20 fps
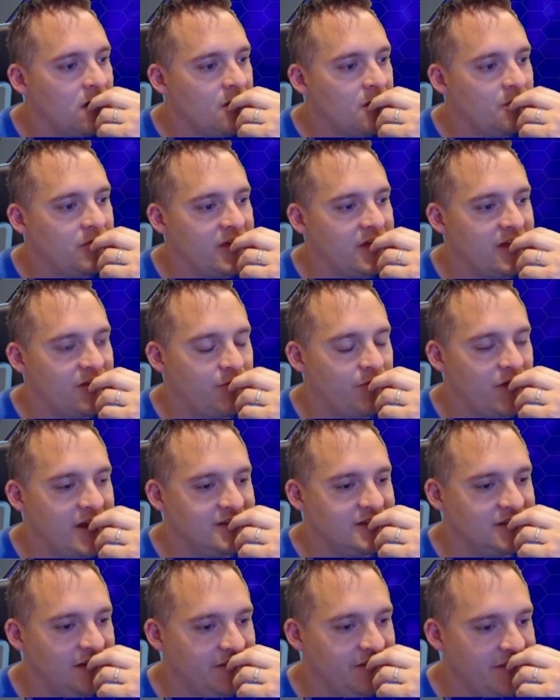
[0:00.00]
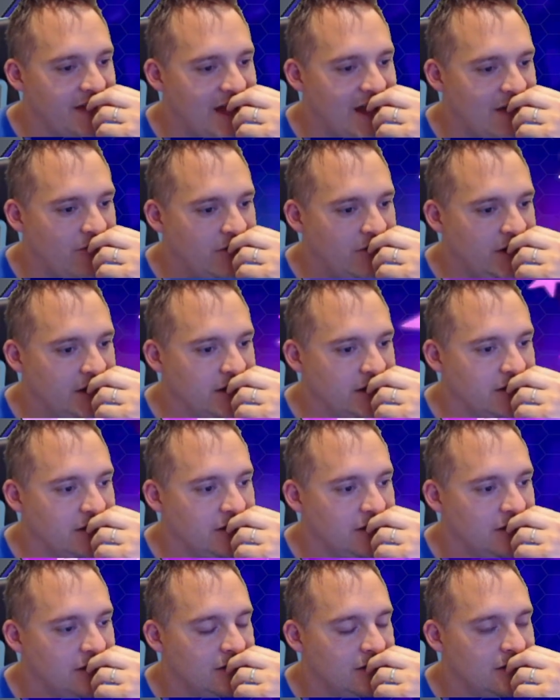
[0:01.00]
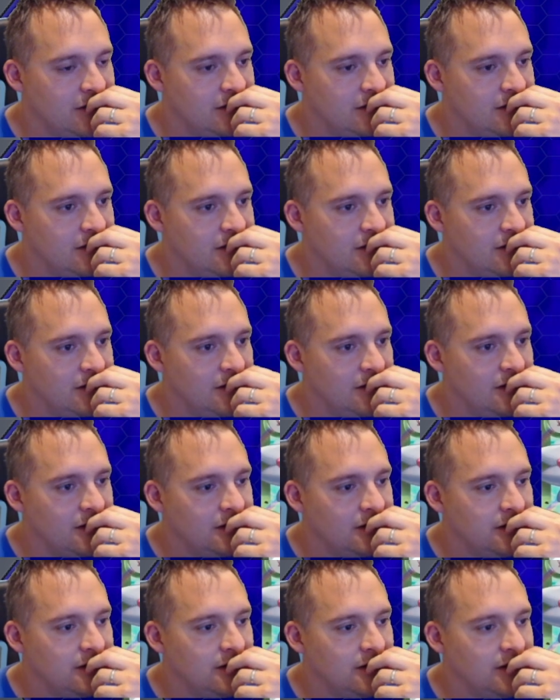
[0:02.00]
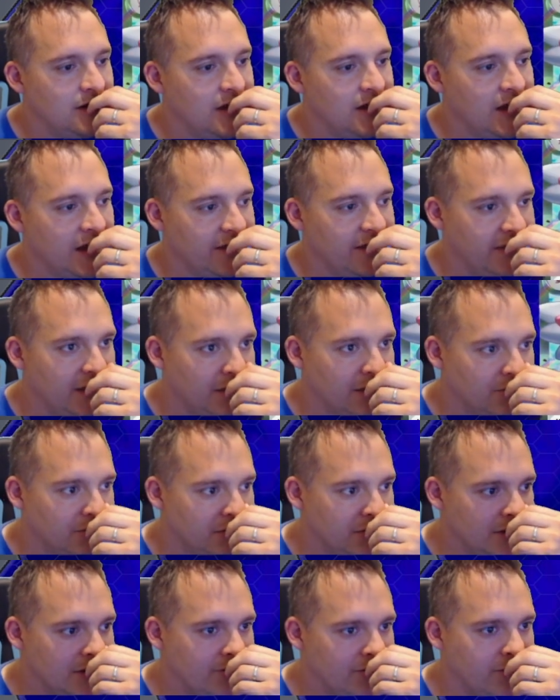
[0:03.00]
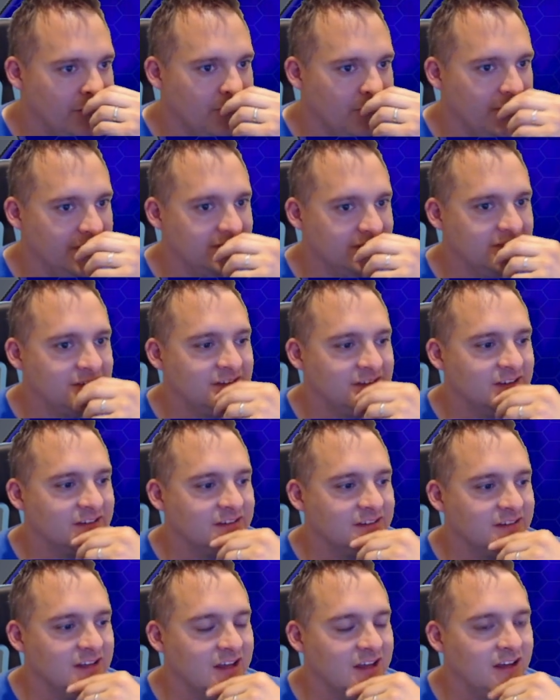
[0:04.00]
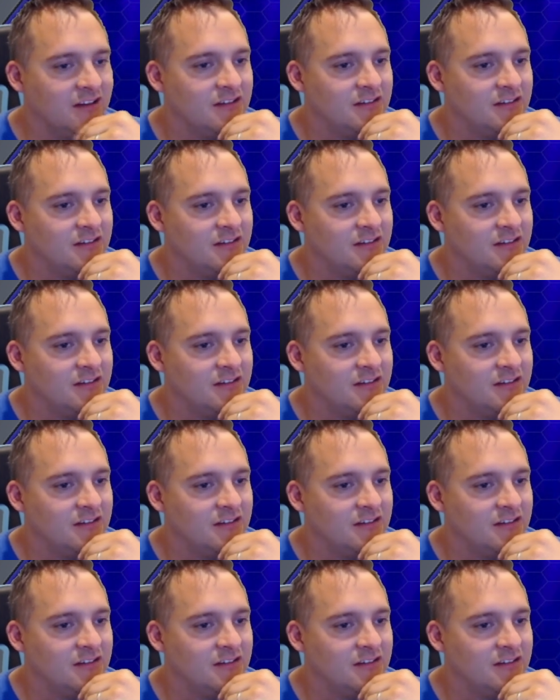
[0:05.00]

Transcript: Play the brace on that one. And then we'll hit for 160. See